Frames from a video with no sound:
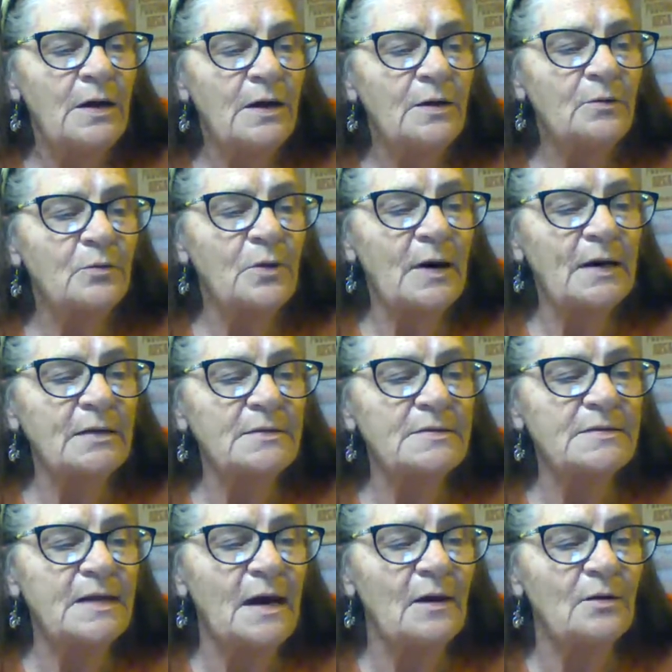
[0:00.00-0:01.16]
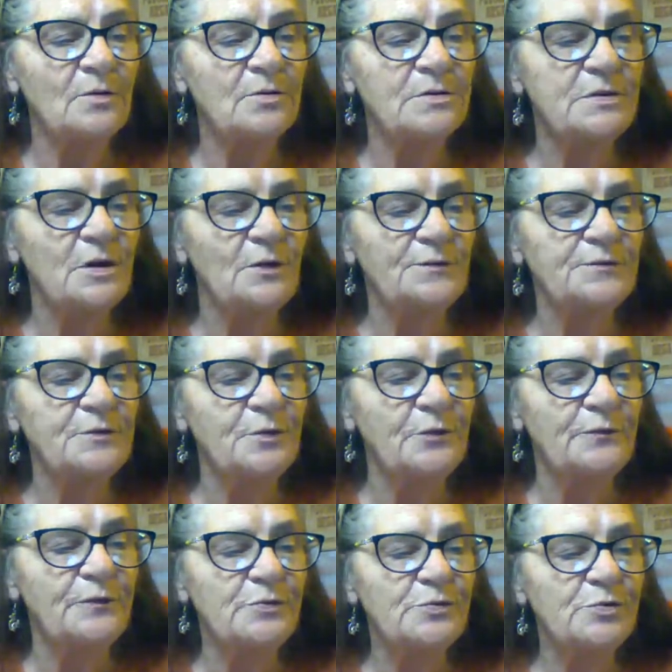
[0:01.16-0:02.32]
and reconcile herself to a
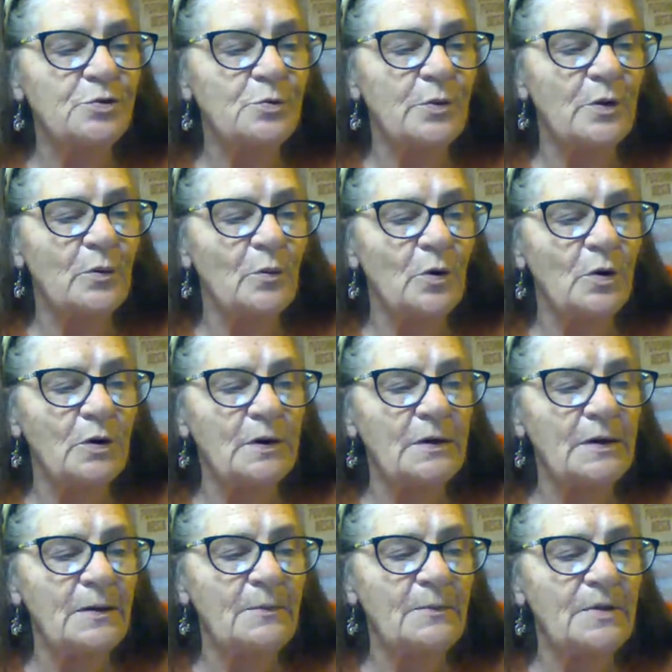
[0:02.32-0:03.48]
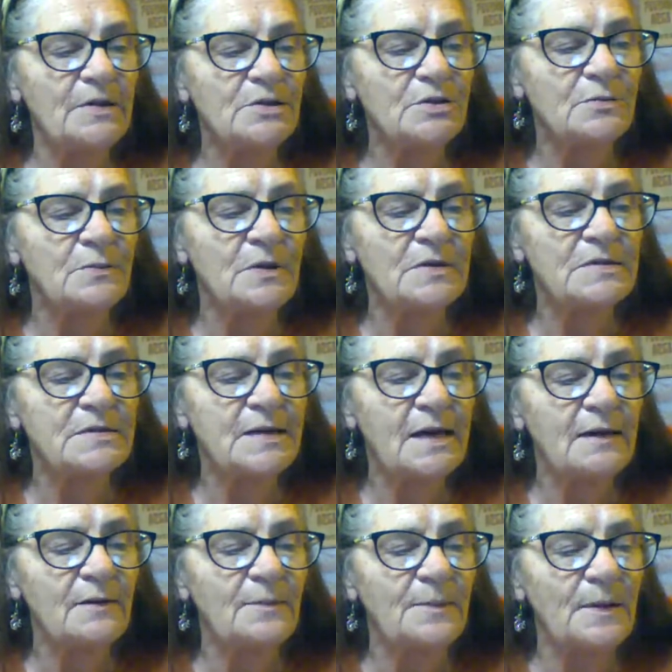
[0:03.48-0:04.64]
future where work and ambition must
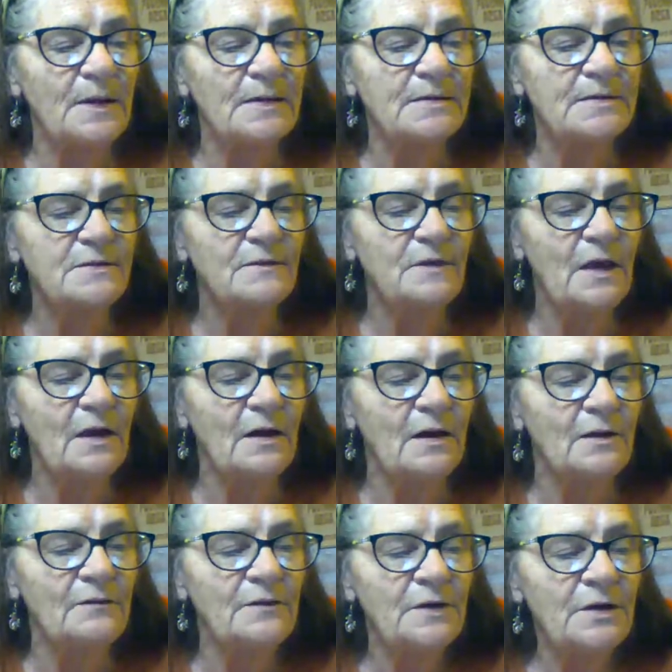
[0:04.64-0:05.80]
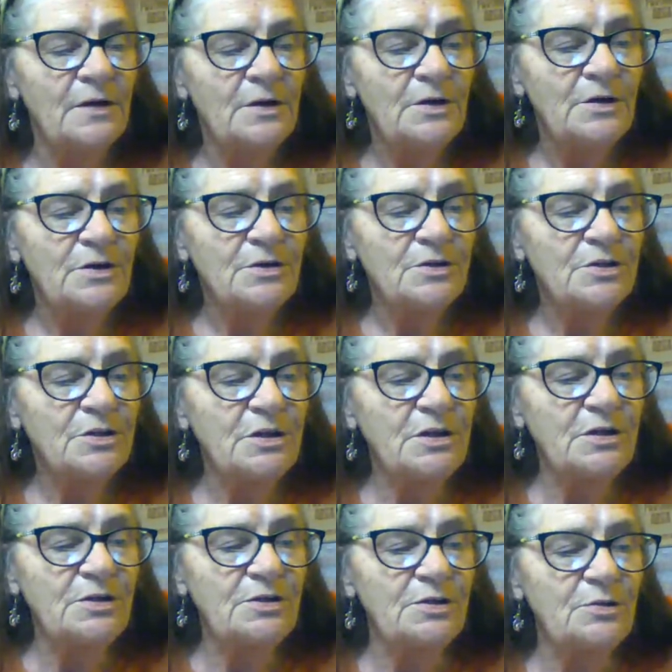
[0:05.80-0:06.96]
take the place of love. She
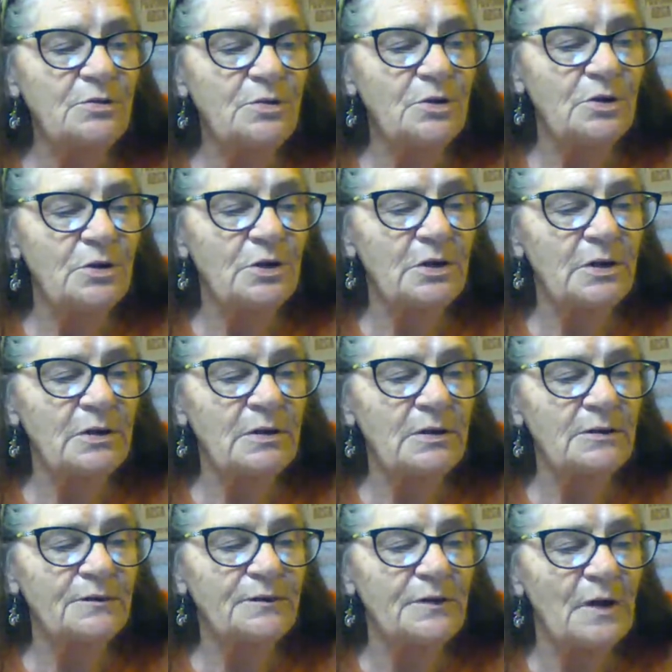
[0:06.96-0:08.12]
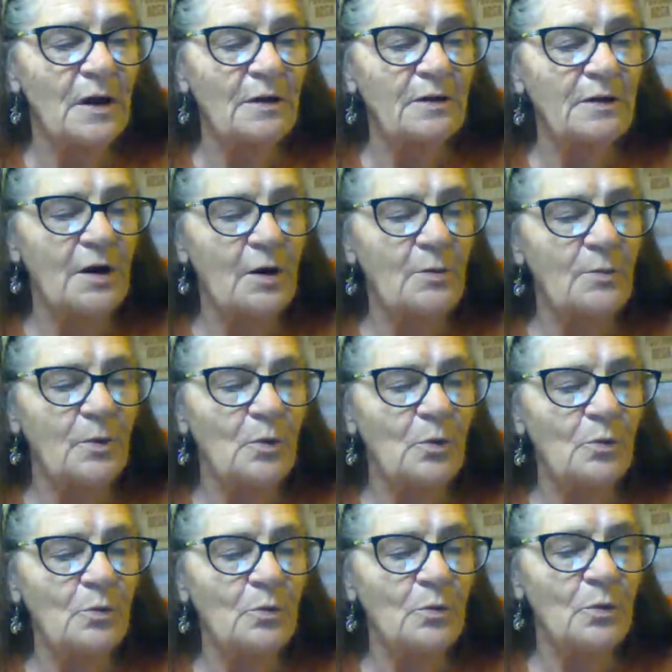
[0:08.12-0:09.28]
could do good, if not
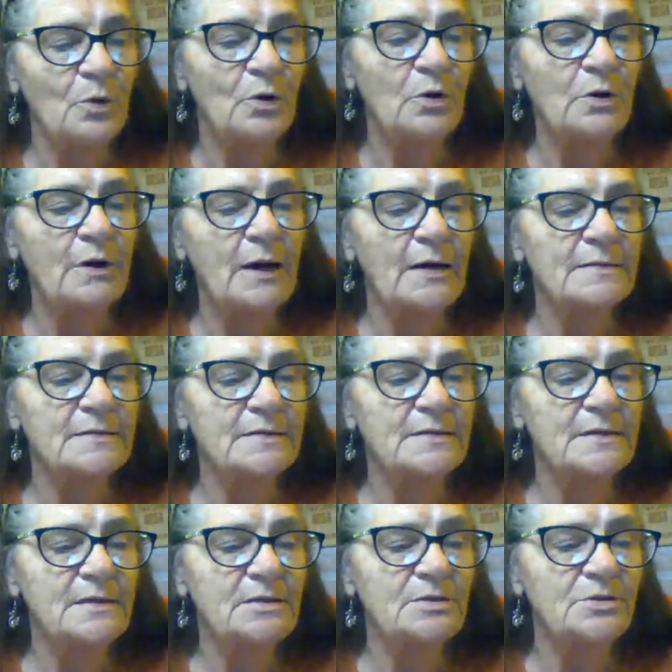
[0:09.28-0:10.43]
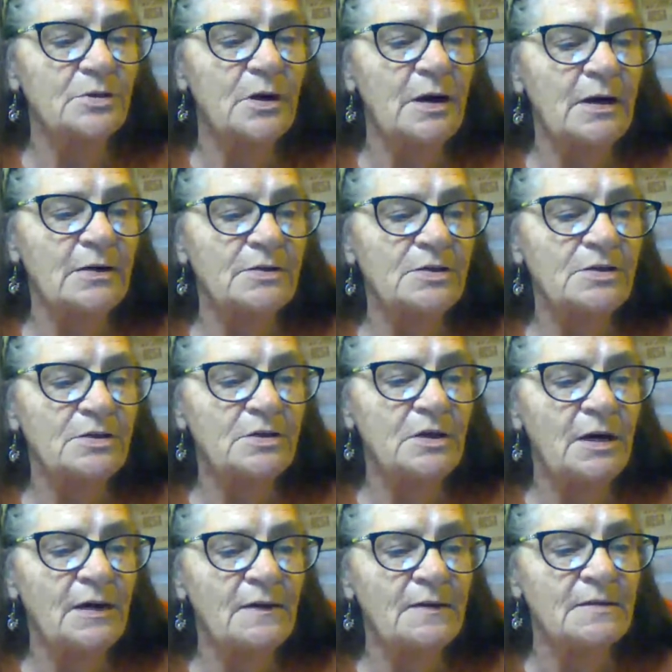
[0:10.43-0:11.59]
noble, work as a teacher, and
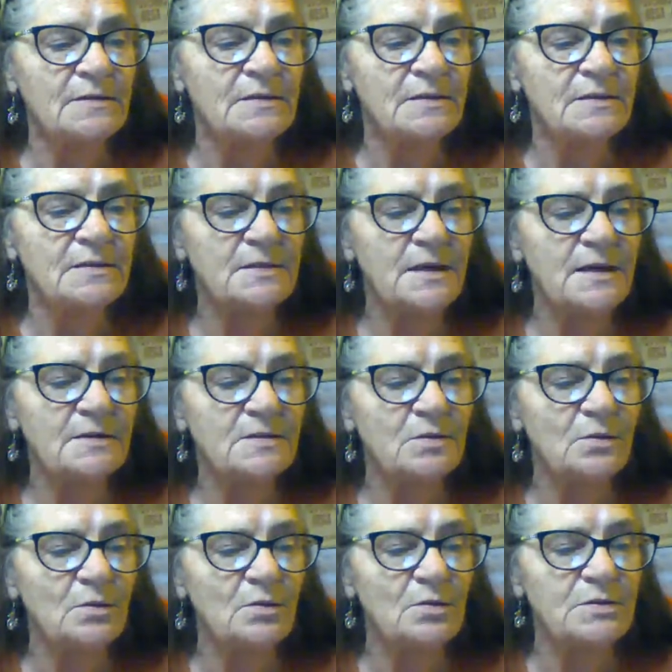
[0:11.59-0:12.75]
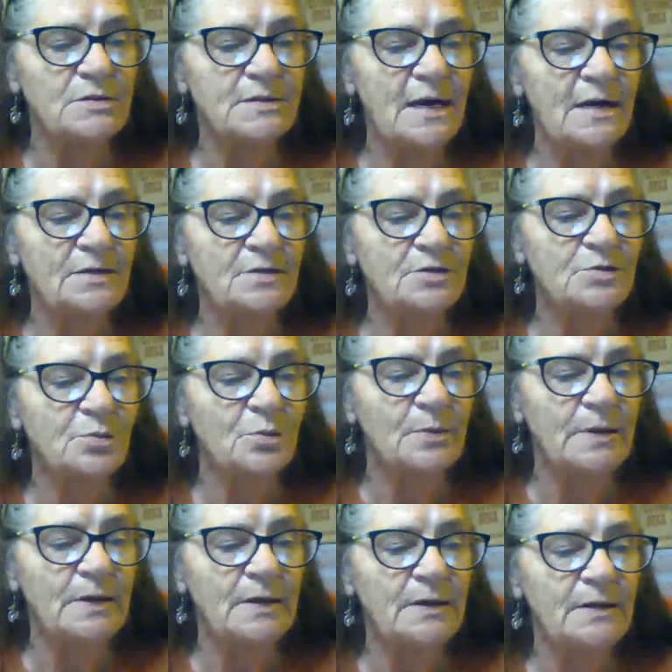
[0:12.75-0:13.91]
the success her little sketches were
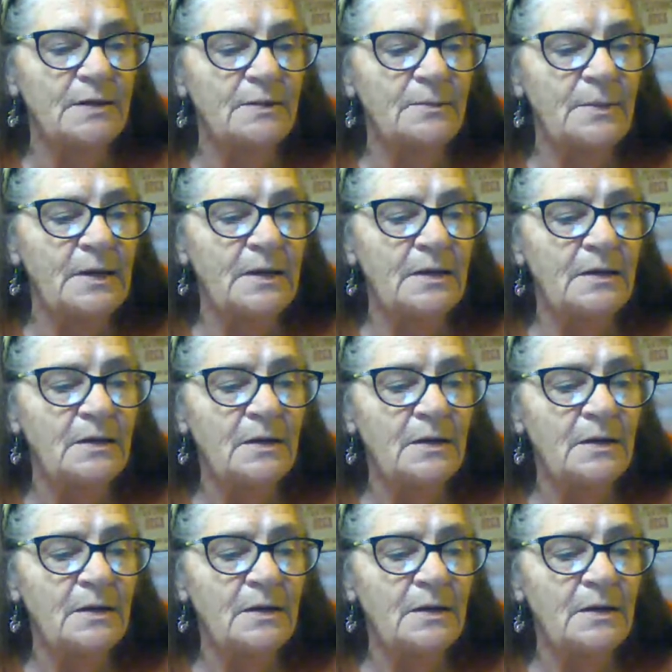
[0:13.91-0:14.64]
beginning to meet